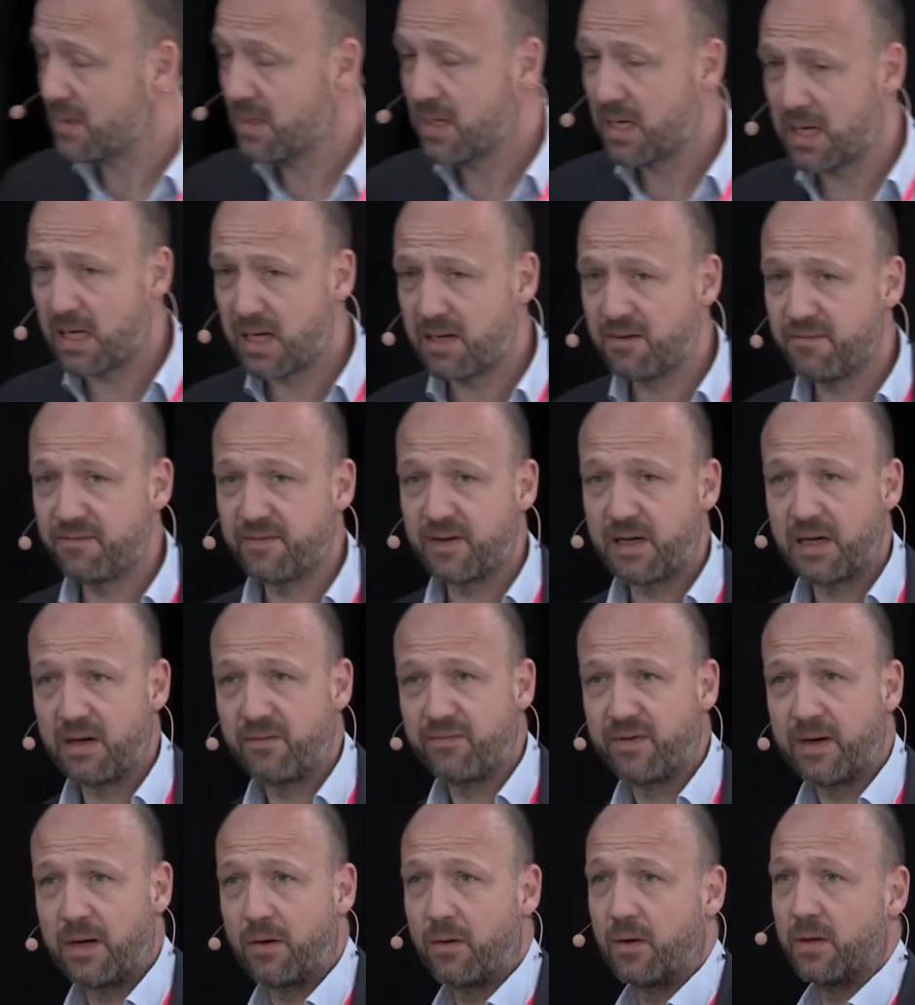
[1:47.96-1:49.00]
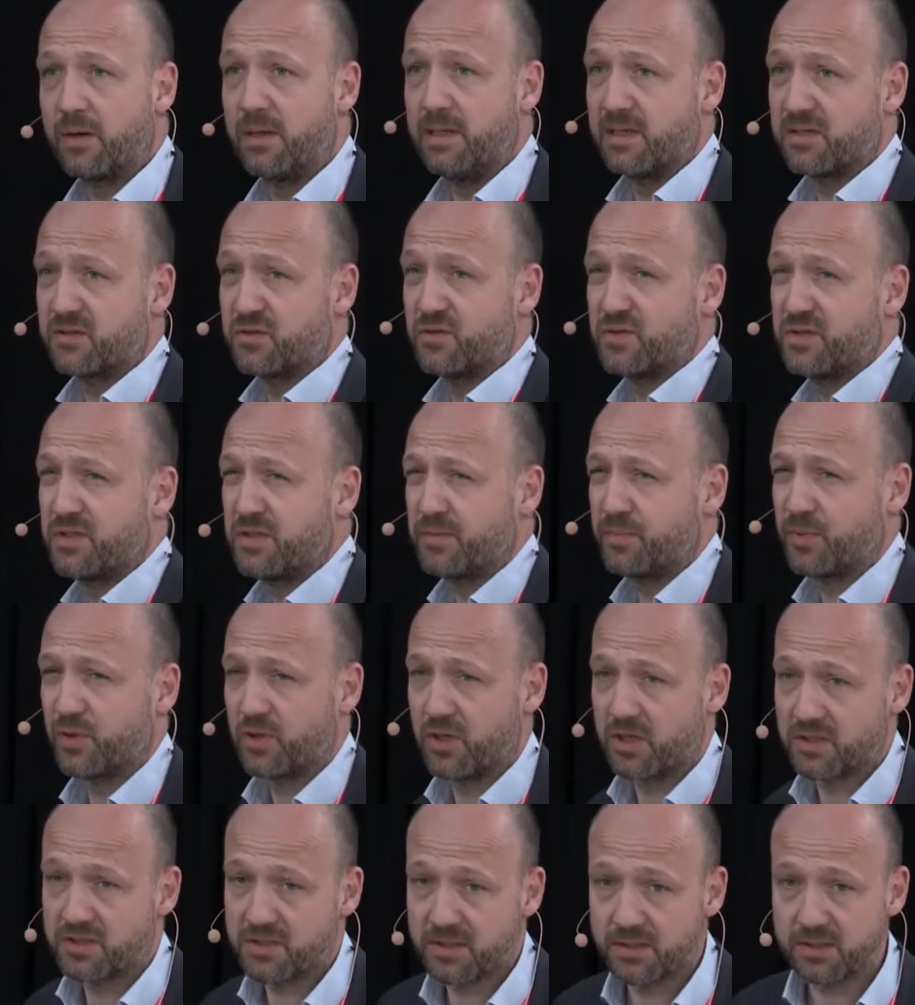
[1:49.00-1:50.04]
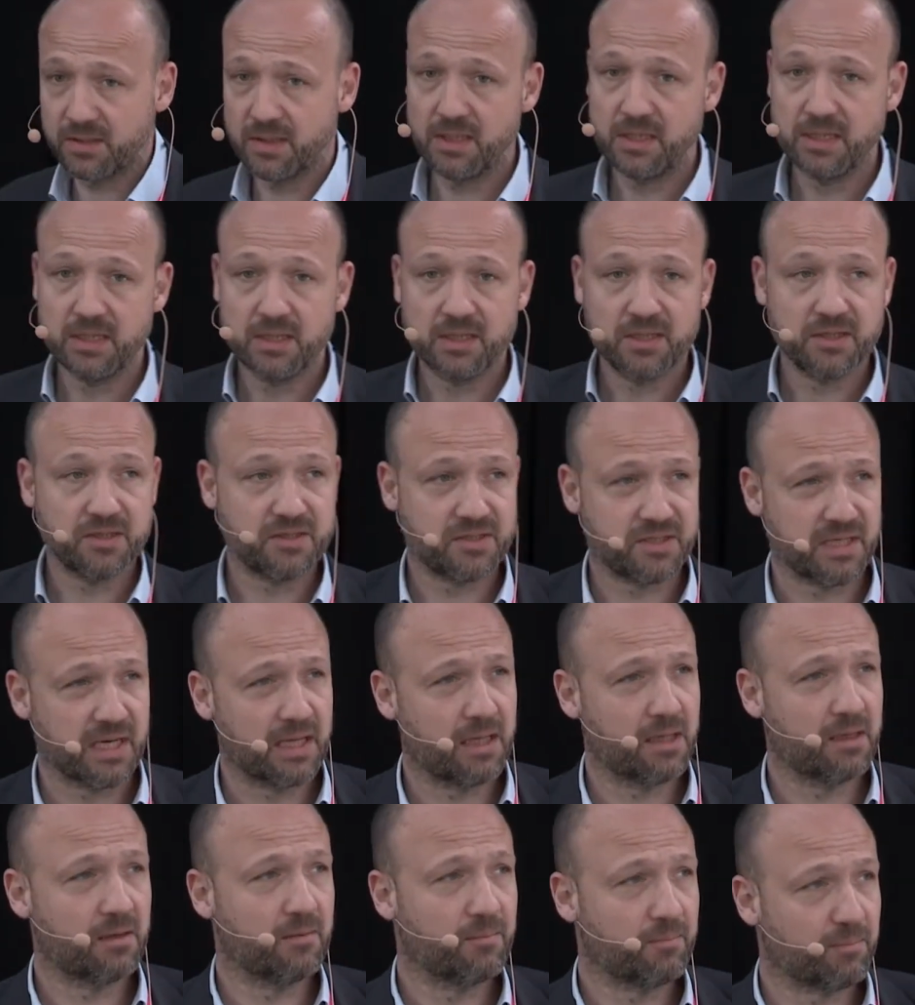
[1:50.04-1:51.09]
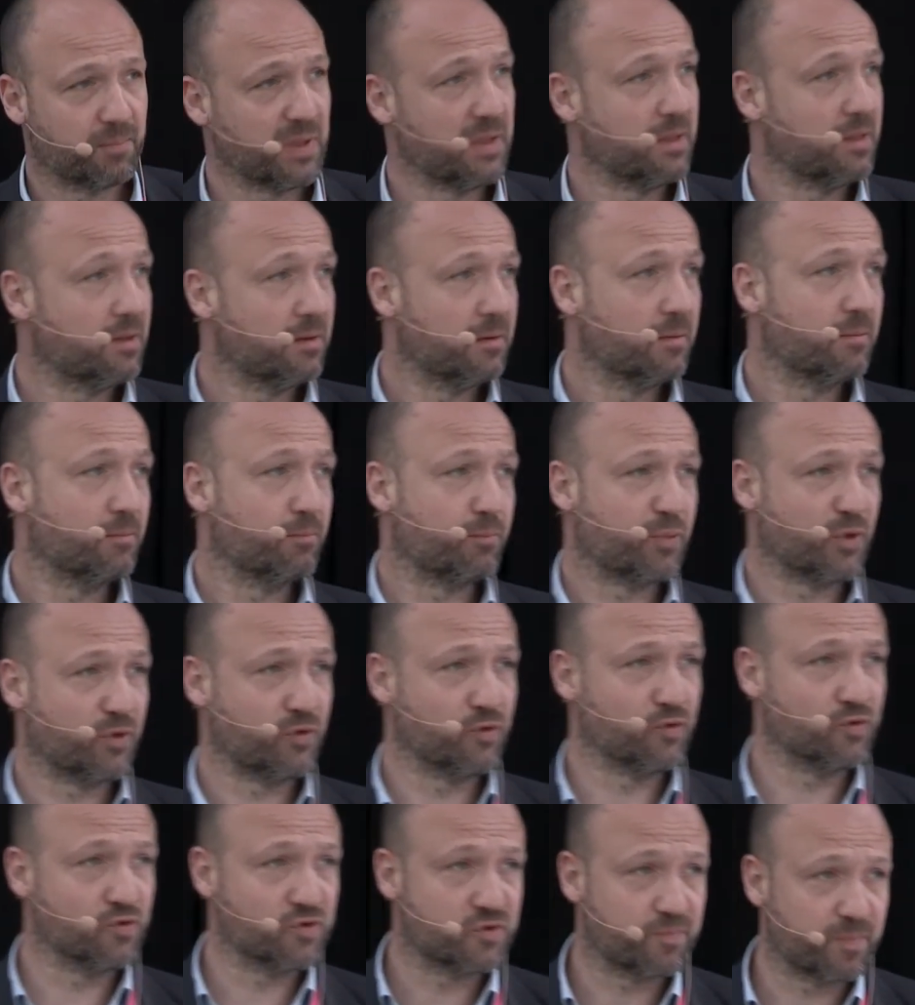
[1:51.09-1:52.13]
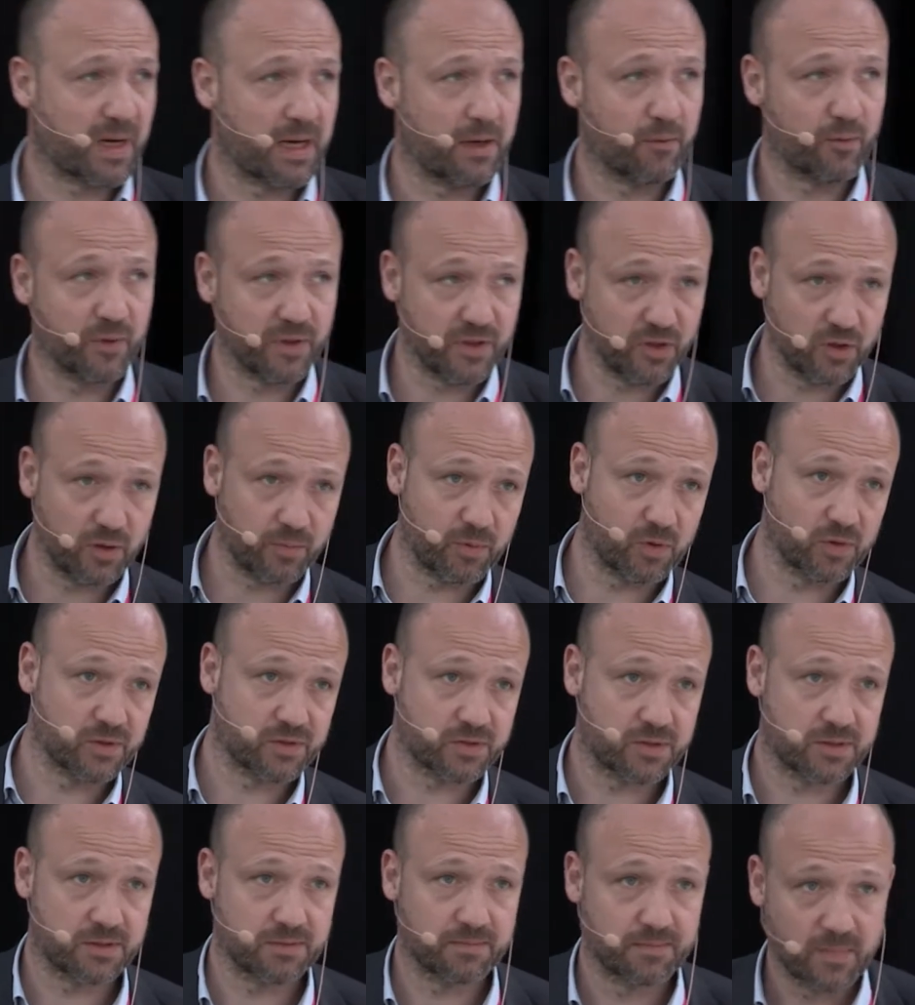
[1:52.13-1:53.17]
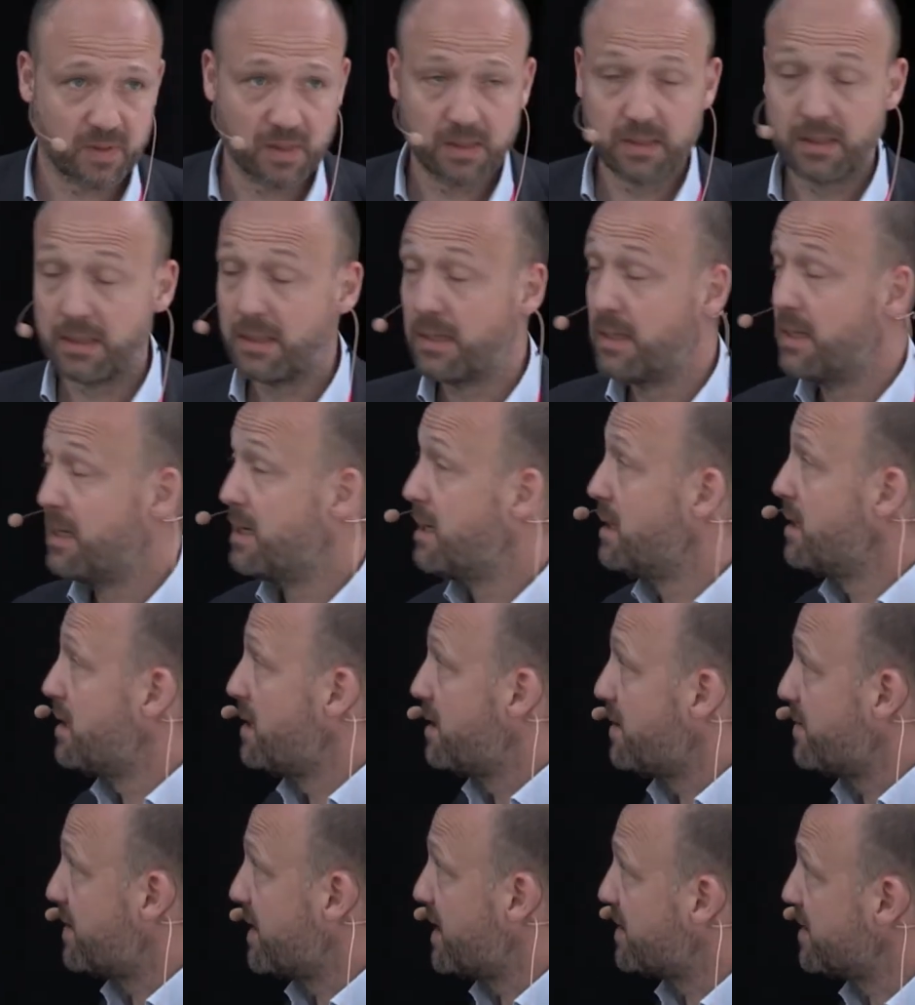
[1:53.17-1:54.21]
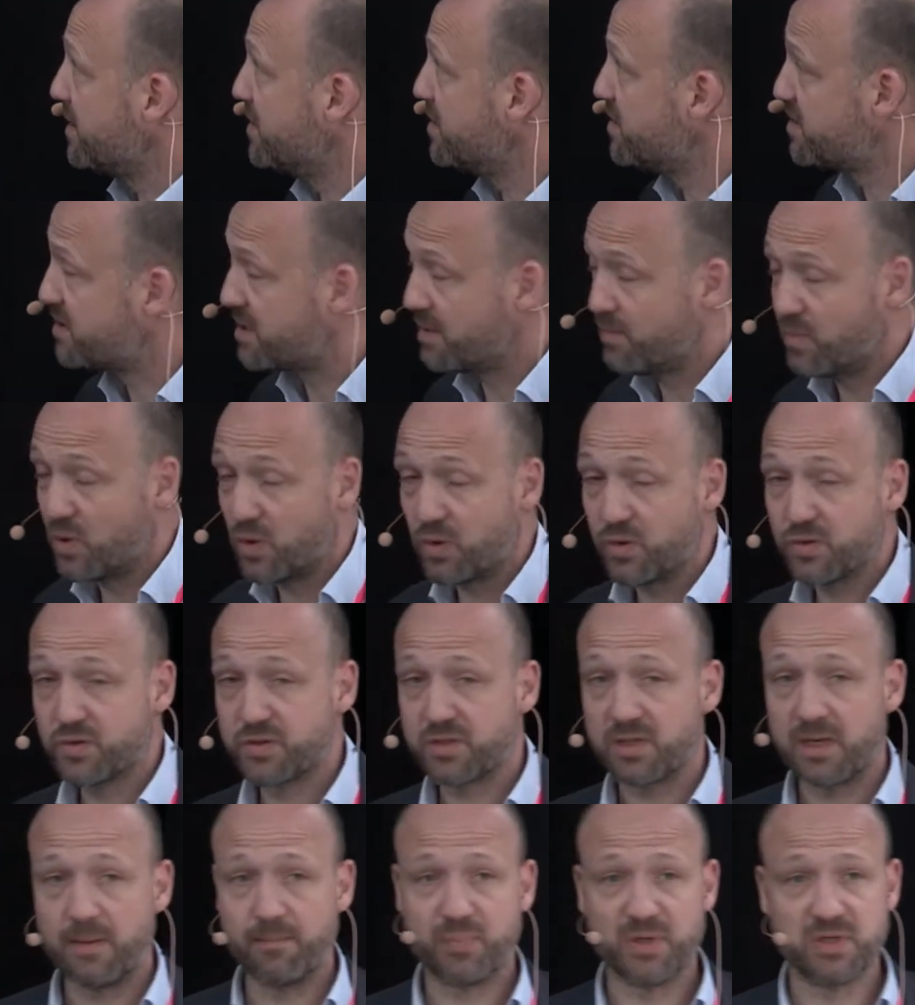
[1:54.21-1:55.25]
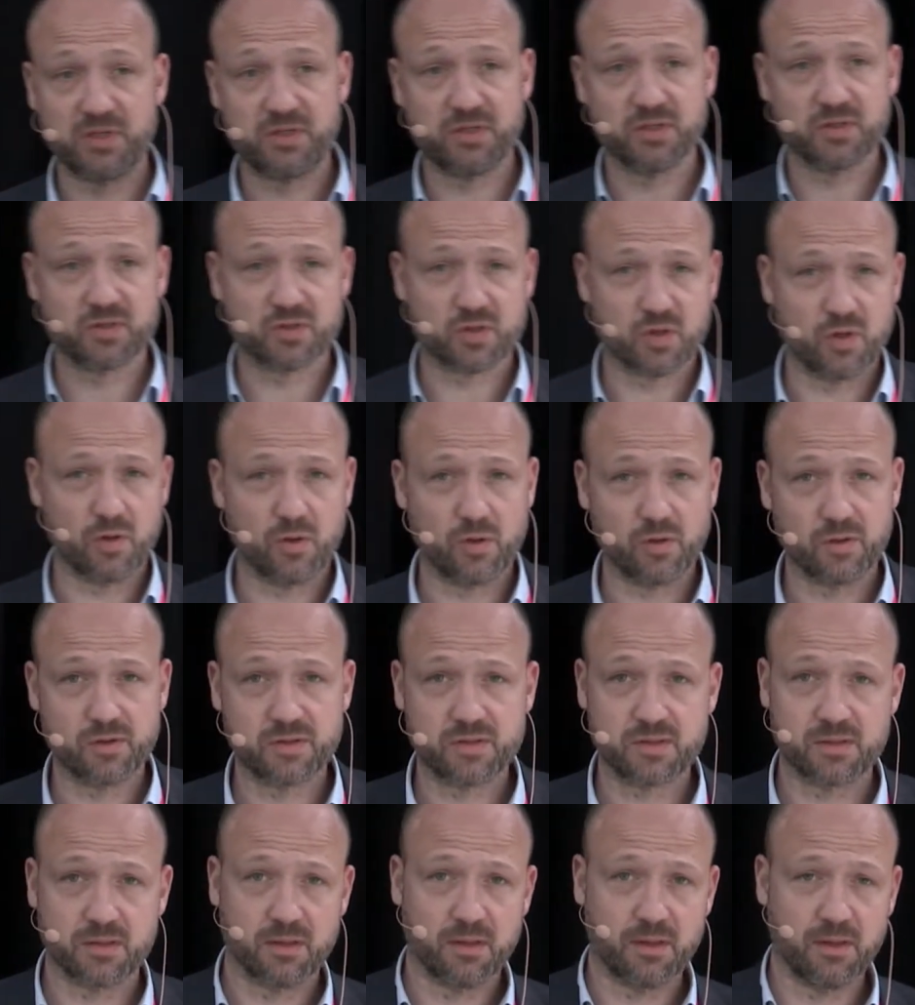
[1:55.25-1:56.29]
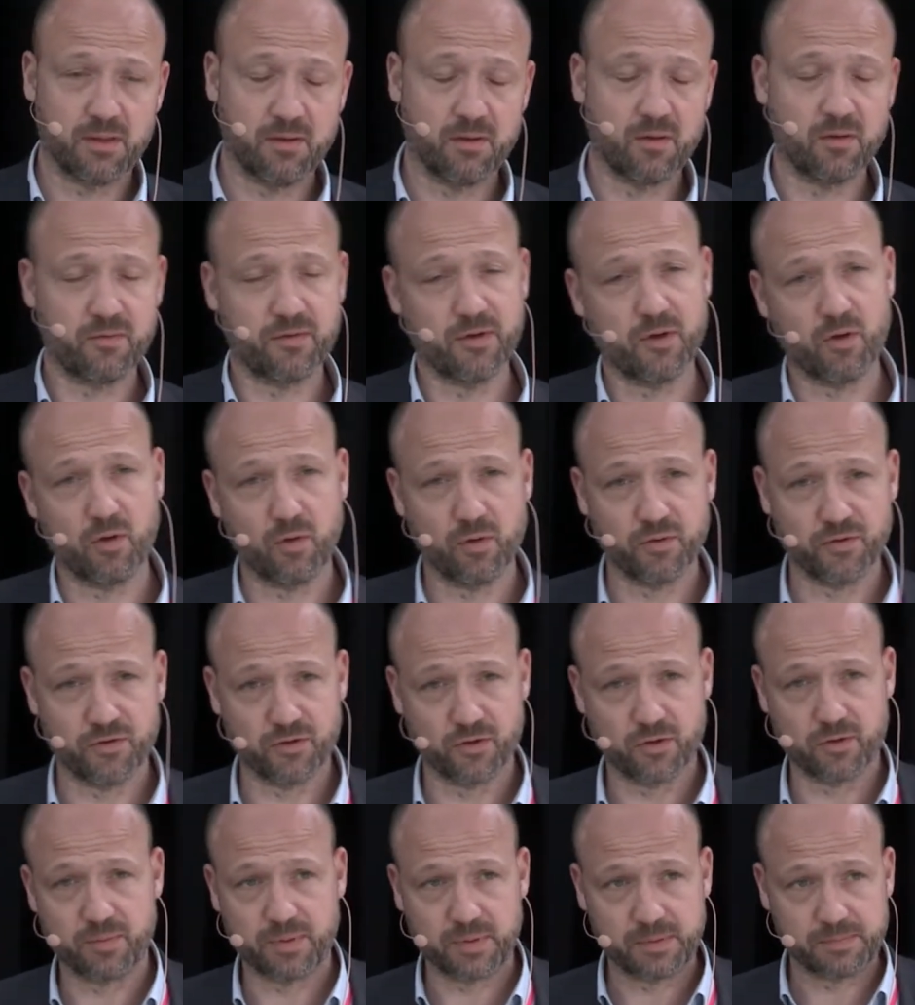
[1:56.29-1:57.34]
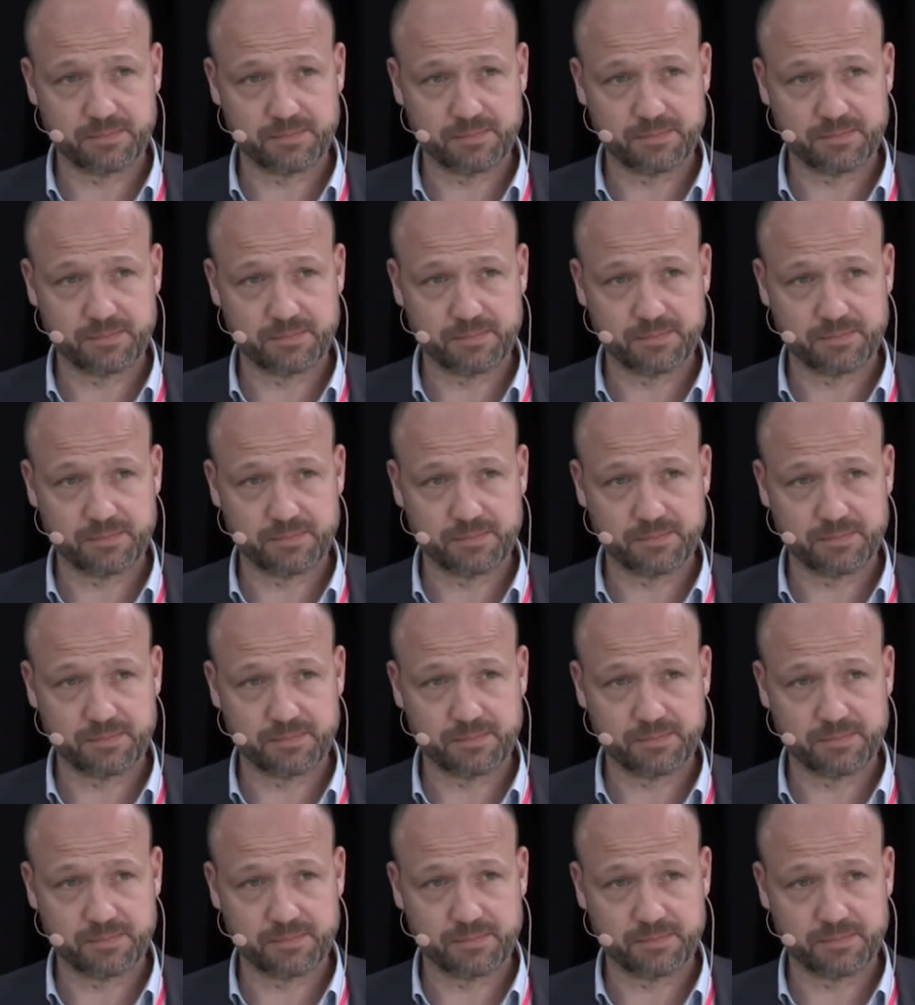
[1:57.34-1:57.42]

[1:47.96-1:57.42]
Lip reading: half of our electricity production shall be produced by renewables. That is the most ambitious goals in the whole Europe.